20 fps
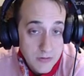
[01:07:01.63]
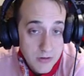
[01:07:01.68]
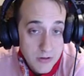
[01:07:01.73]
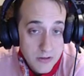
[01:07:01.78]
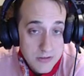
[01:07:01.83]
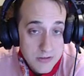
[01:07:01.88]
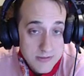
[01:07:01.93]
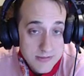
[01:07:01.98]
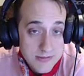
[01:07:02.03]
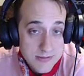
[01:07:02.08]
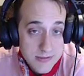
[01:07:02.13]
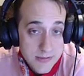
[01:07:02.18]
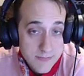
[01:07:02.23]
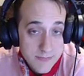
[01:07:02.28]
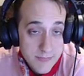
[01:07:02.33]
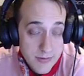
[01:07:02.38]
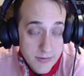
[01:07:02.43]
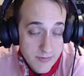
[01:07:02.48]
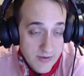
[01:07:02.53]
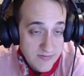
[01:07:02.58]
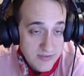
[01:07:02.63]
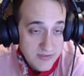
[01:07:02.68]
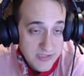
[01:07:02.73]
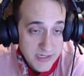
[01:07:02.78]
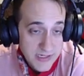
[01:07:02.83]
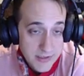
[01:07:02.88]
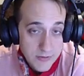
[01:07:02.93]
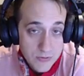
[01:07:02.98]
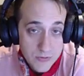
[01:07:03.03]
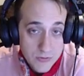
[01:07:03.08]
payload cards that maybe have
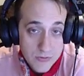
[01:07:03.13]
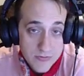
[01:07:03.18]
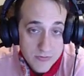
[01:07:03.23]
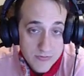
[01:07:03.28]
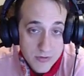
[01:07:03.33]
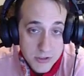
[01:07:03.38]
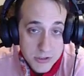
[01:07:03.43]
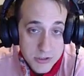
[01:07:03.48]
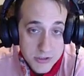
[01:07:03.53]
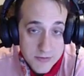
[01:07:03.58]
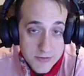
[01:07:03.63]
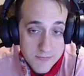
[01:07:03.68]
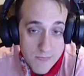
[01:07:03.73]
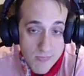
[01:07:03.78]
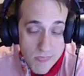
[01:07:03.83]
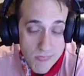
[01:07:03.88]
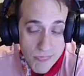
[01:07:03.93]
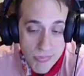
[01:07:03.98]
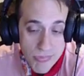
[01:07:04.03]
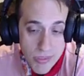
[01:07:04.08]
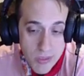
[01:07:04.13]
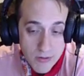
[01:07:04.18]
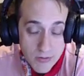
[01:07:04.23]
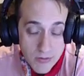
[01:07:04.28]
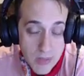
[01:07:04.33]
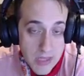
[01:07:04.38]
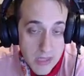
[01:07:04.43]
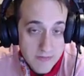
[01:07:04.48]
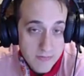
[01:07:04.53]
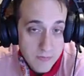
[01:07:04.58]
a deck control function,
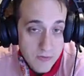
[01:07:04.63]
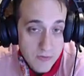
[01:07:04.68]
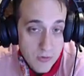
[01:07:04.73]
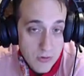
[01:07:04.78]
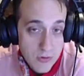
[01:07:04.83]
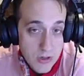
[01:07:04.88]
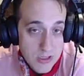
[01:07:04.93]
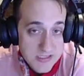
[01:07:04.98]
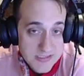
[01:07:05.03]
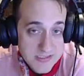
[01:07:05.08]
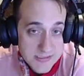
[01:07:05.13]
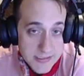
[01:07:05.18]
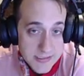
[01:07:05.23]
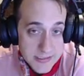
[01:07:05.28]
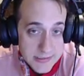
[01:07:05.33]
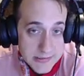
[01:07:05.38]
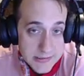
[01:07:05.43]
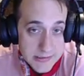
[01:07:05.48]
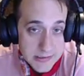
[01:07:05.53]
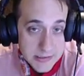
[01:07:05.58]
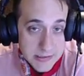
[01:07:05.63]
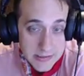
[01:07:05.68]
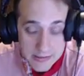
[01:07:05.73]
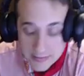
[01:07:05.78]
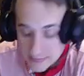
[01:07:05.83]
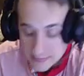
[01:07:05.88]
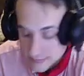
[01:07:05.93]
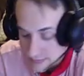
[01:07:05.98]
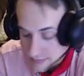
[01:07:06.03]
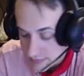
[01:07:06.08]
a lot of them don't cost 6.